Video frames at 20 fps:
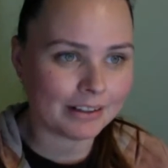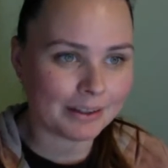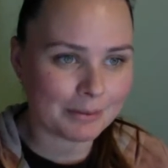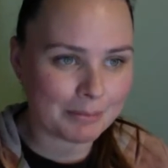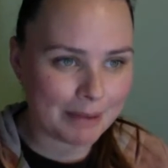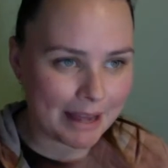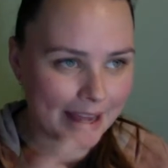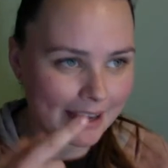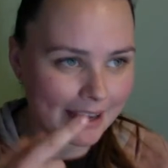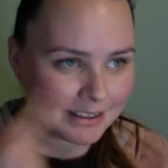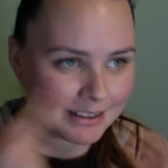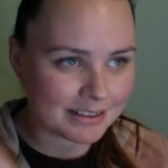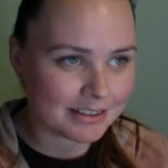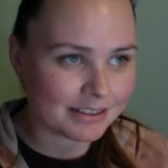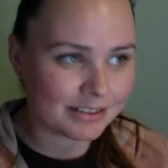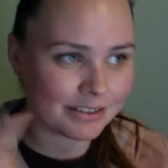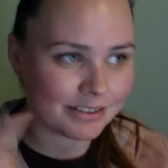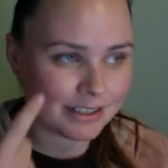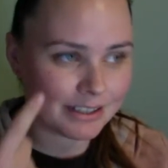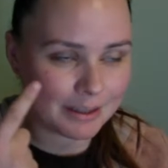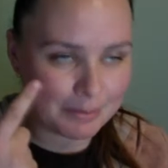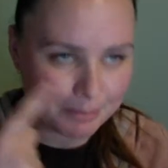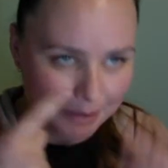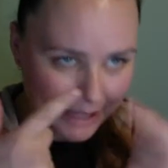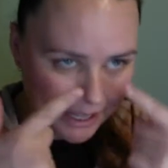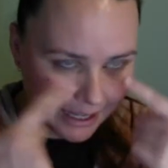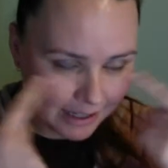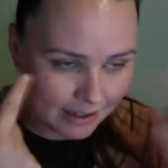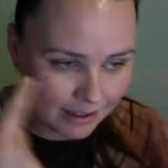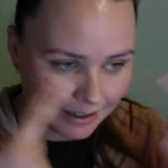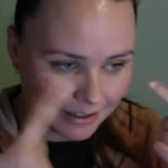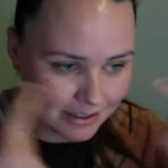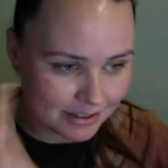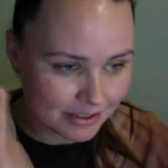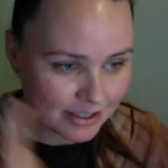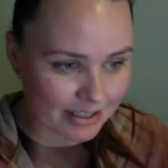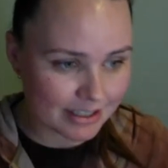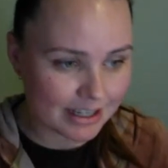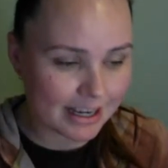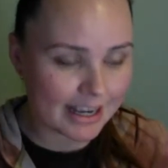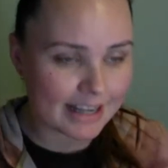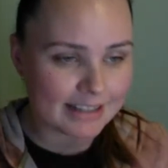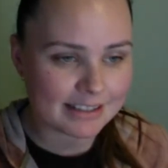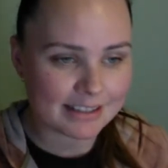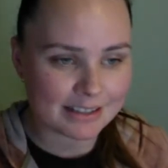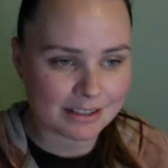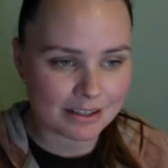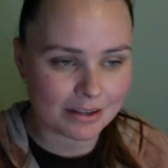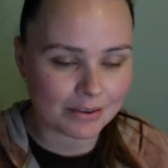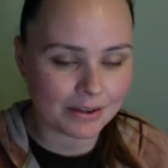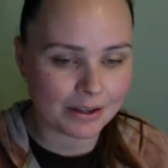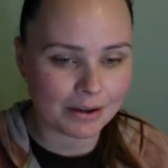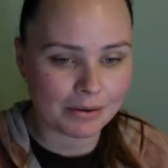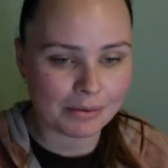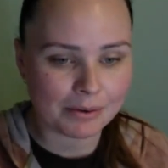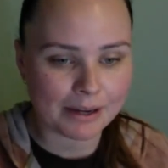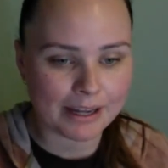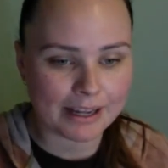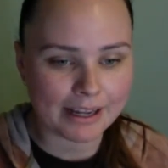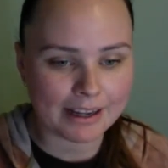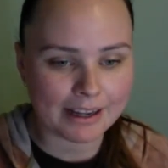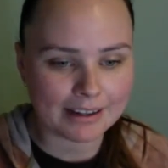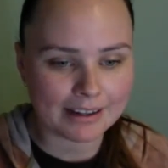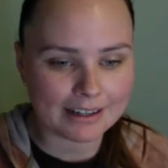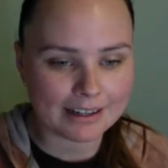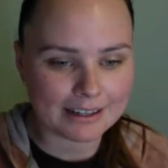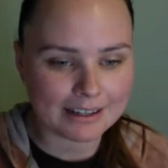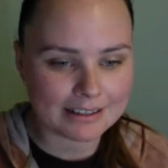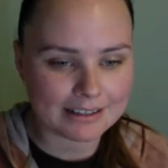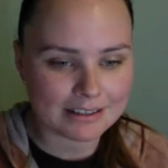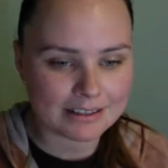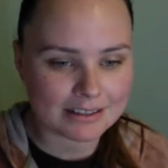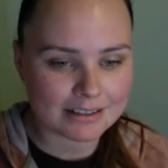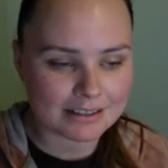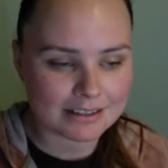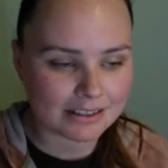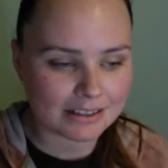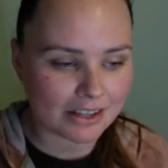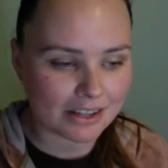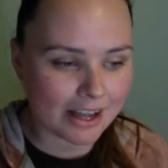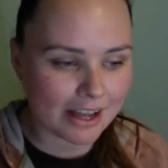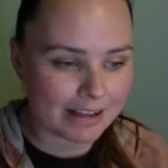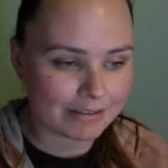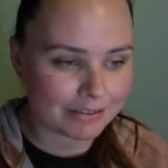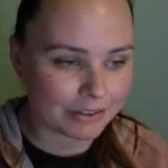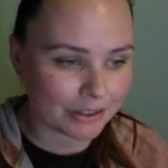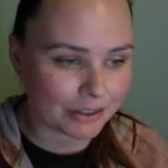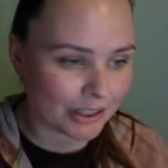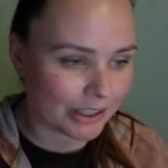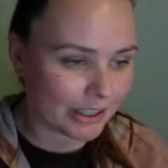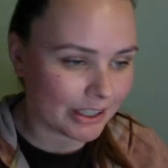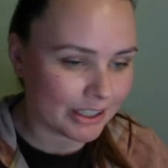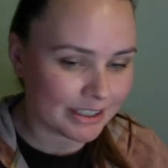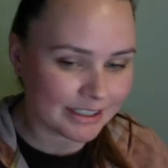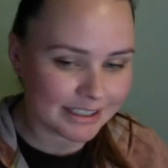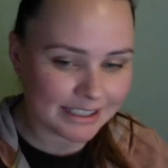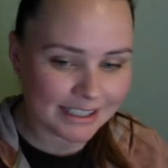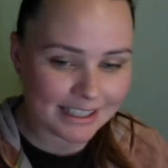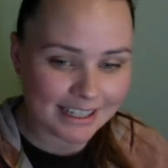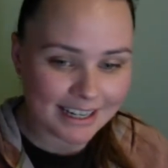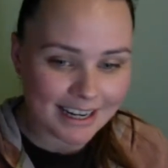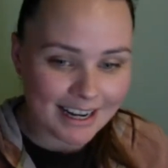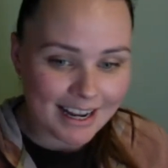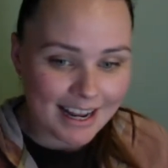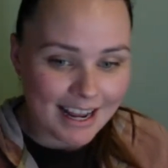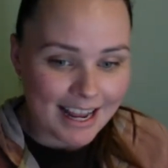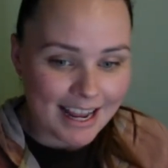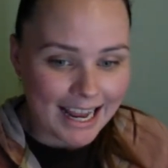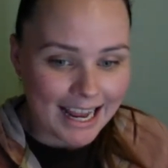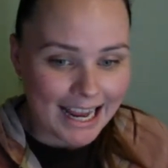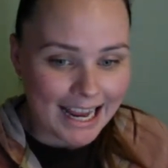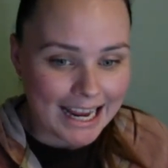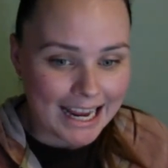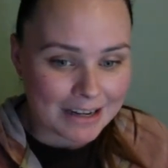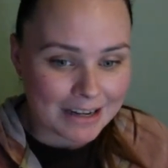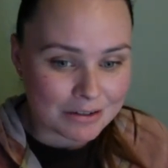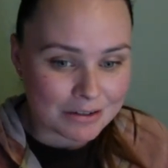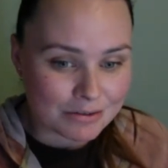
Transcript: The bags under the black under his eyes is going away, and he's just alive, alert, and